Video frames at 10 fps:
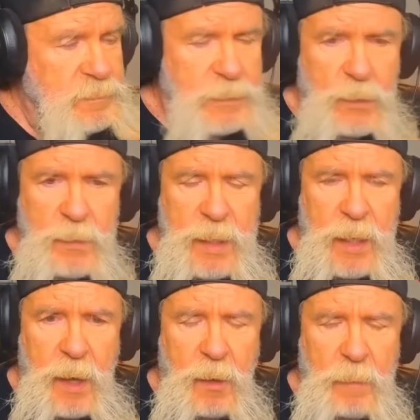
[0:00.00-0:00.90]
doing
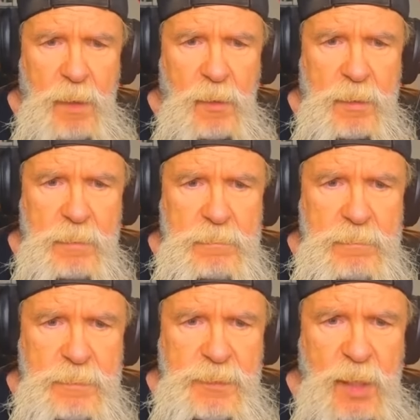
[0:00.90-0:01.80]
that All American
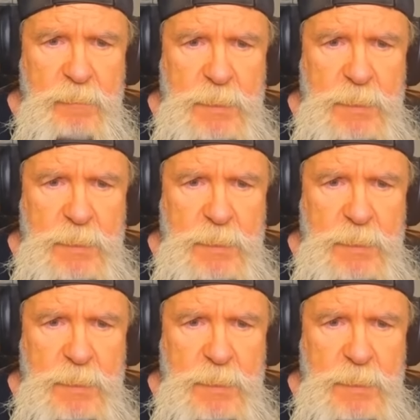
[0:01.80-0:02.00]
thing